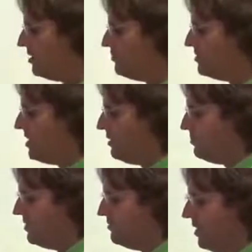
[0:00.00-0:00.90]
So for
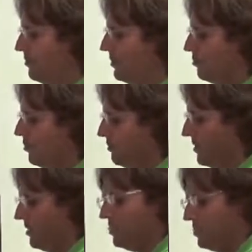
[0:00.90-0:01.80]
example, if I'm a
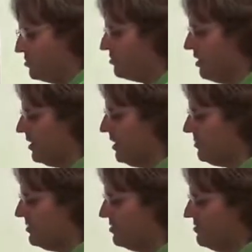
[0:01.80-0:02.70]
woman who's grown
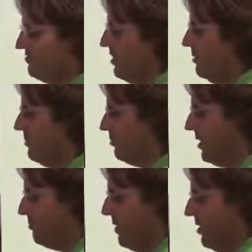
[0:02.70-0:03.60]
up in this
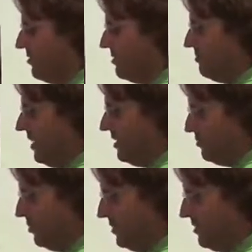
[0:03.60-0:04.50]
environment where both the men and